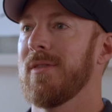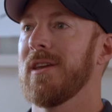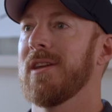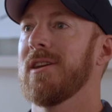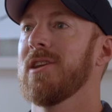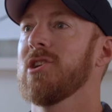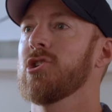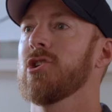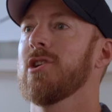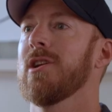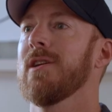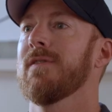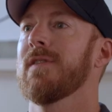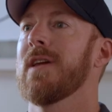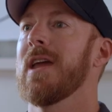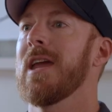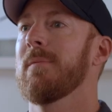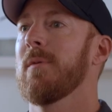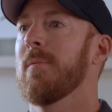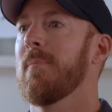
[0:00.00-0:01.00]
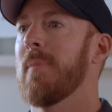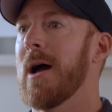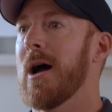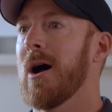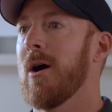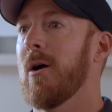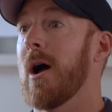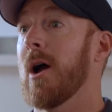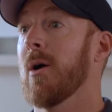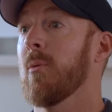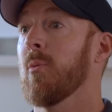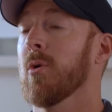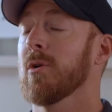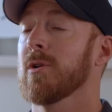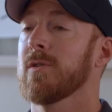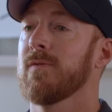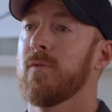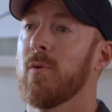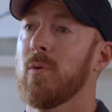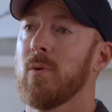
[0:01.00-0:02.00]
The Initiative came about, I
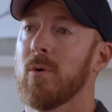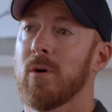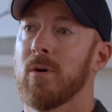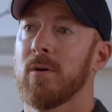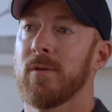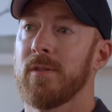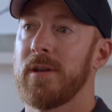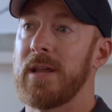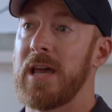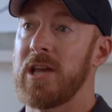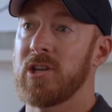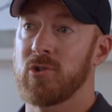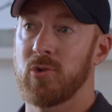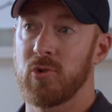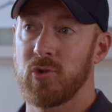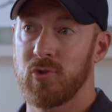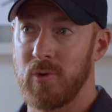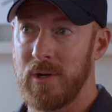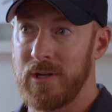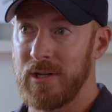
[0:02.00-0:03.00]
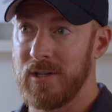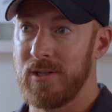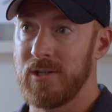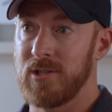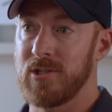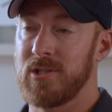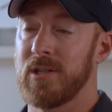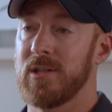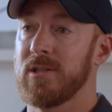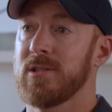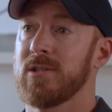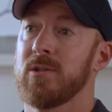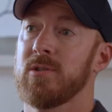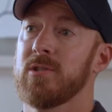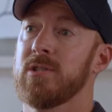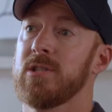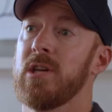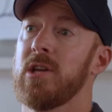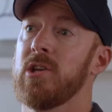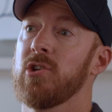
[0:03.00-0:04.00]
worked for the National Strength Conditioning
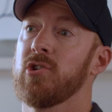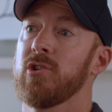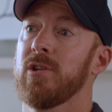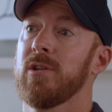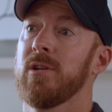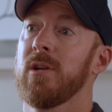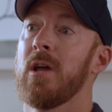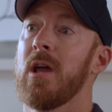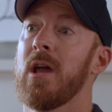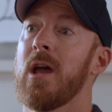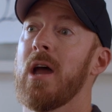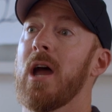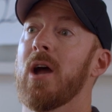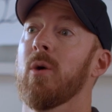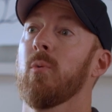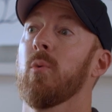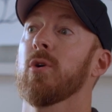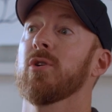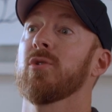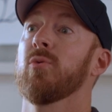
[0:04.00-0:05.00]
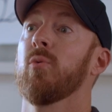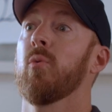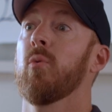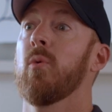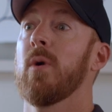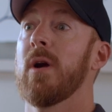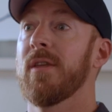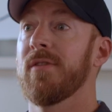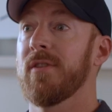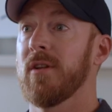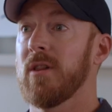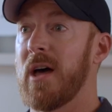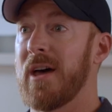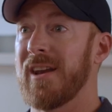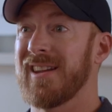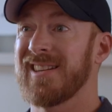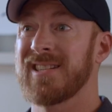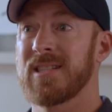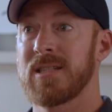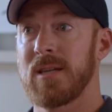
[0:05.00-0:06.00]
Association. I worked with a lot
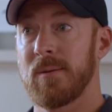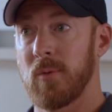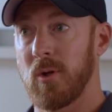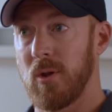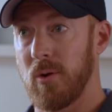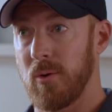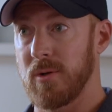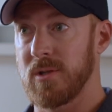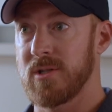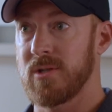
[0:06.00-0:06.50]
of similar